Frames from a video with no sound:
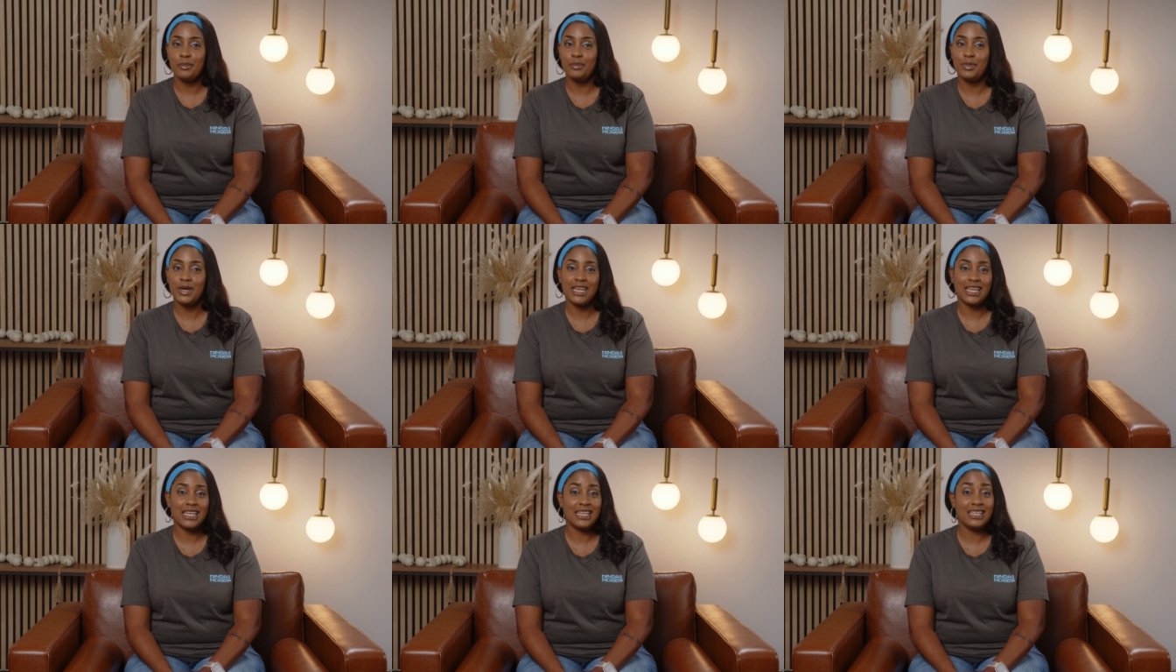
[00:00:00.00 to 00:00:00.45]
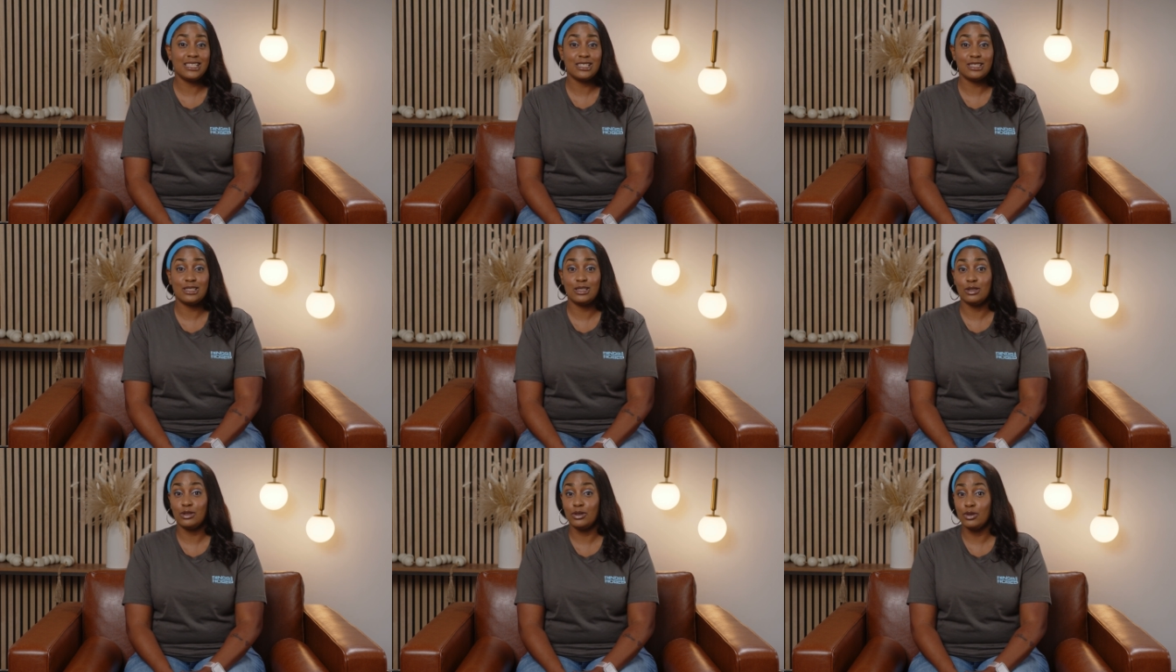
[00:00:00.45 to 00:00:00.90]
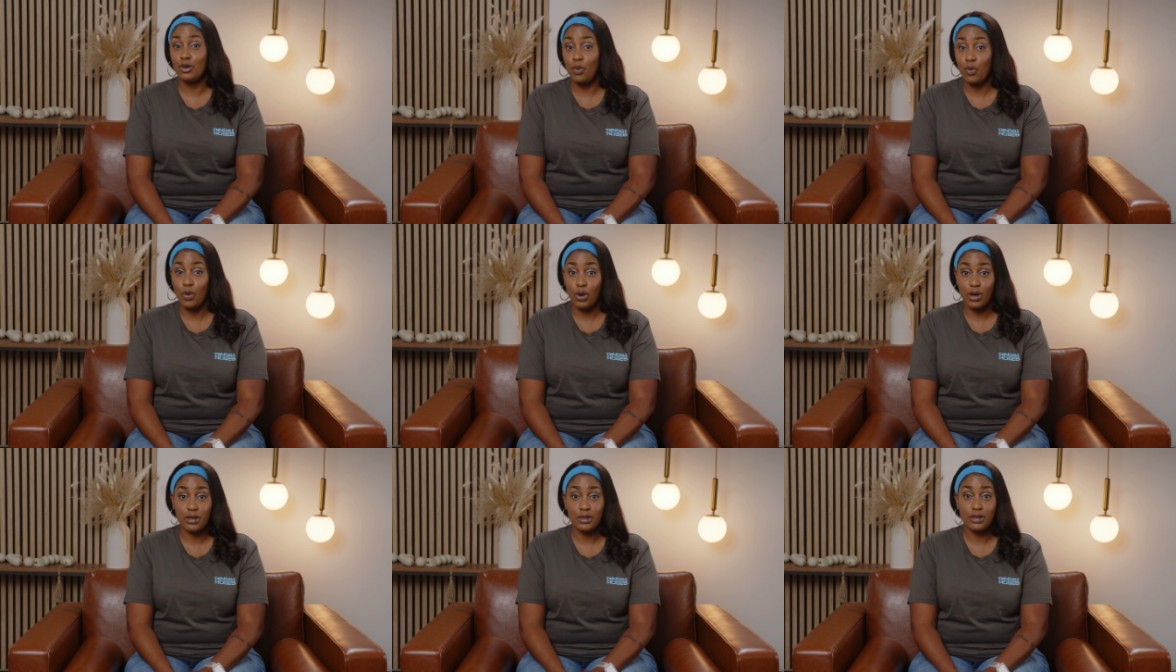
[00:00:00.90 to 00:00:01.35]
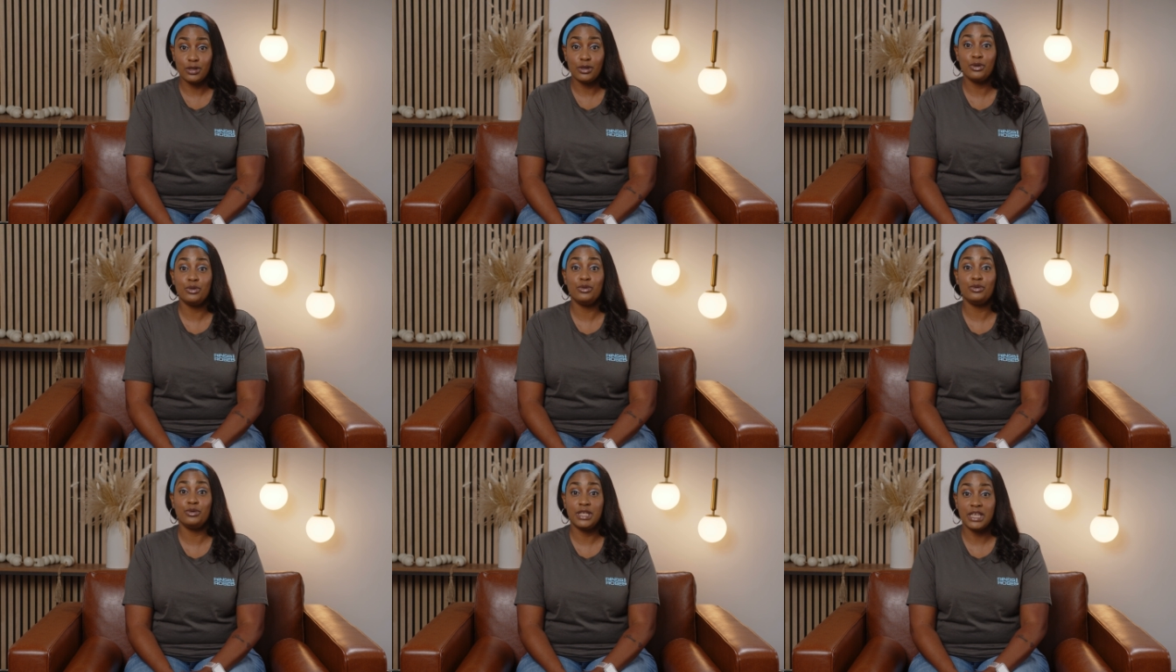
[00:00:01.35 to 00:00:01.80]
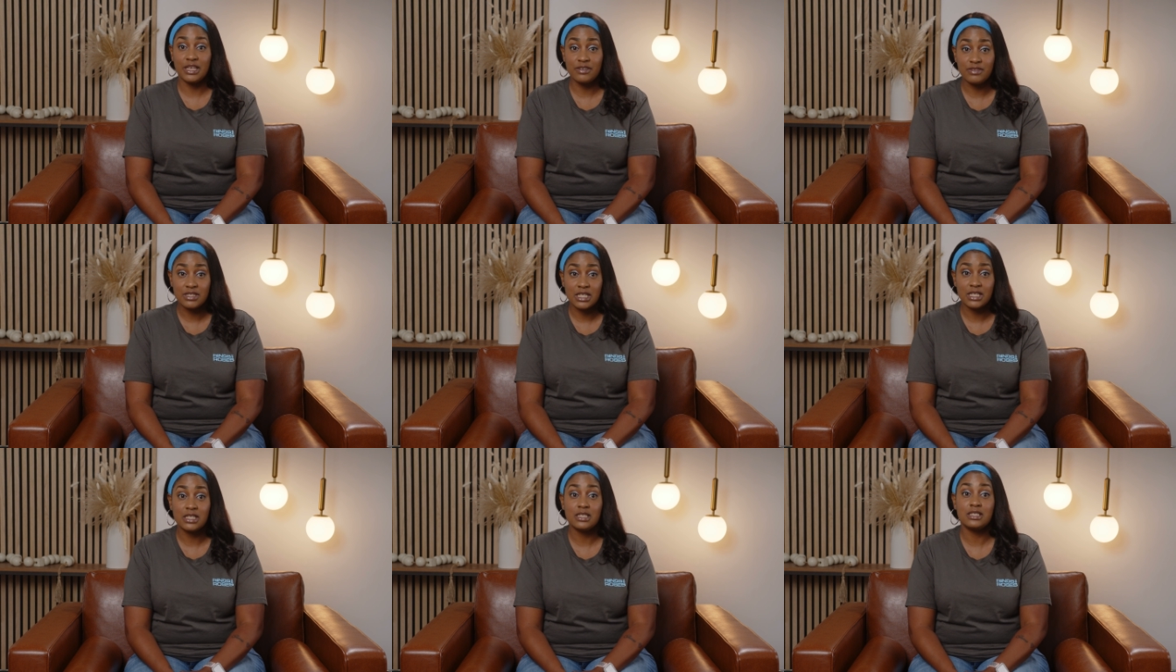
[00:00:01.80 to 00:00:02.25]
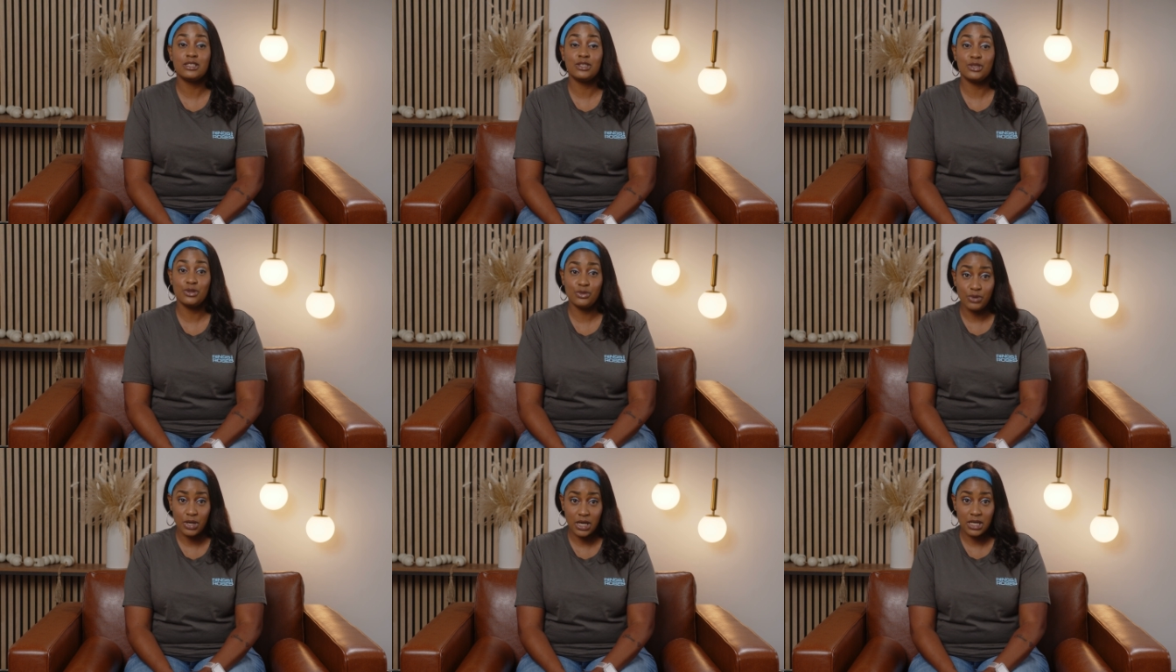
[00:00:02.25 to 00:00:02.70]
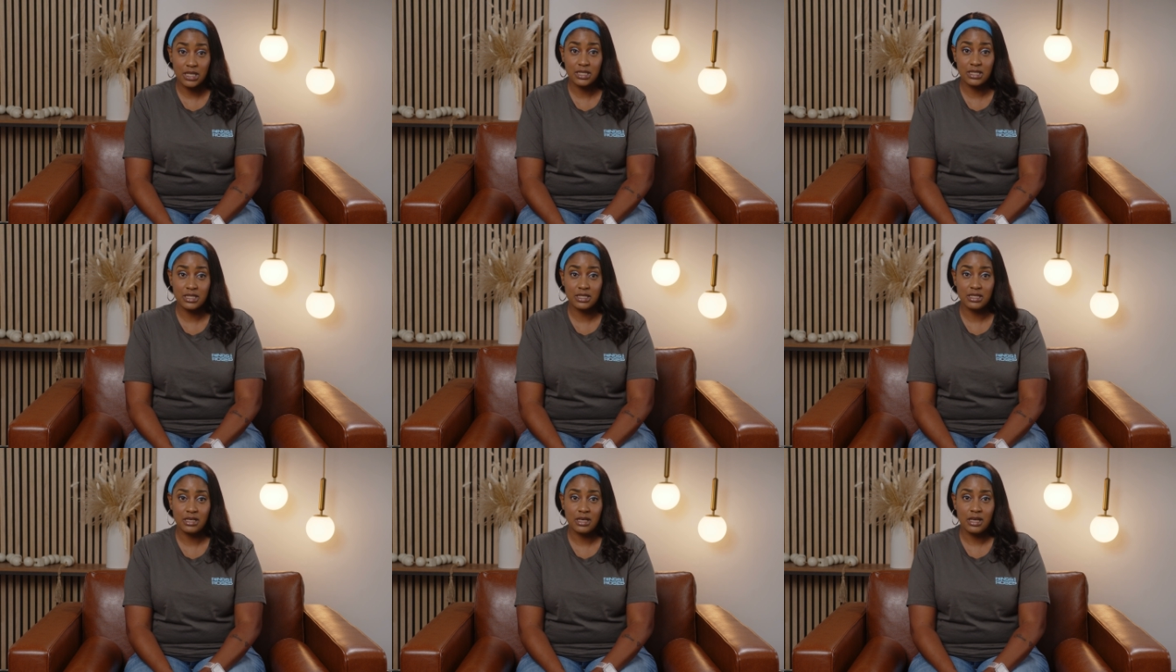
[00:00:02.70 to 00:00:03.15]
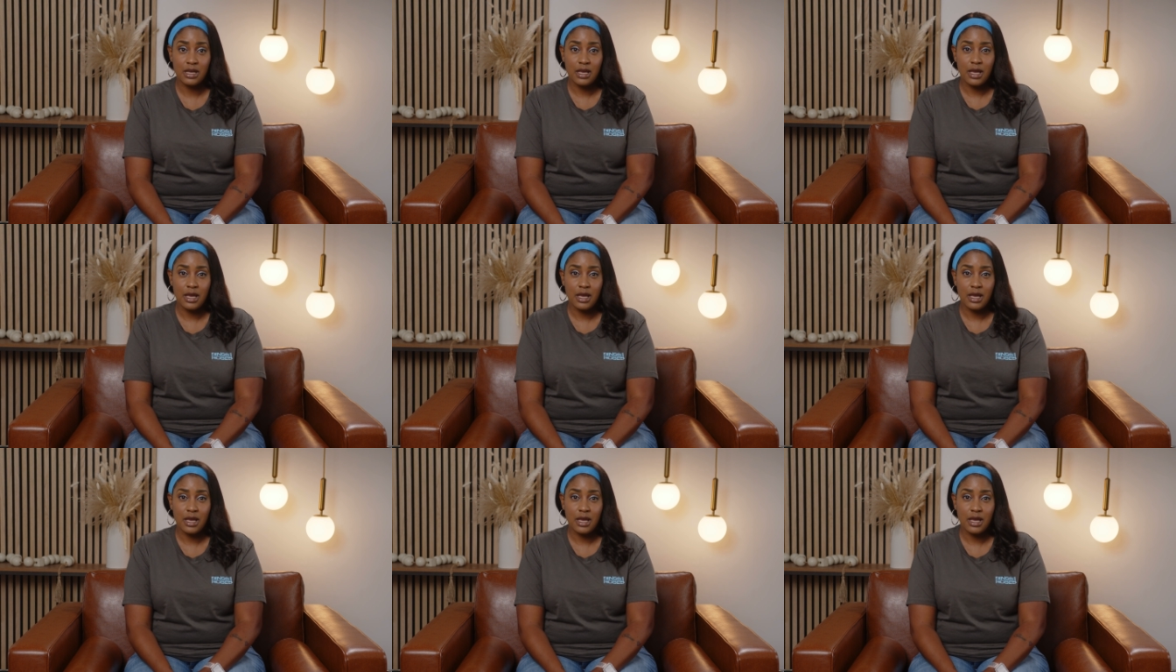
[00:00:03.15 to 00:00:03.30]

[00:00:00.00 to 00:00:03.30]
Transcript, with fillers: but it is the Lord who gives it to us.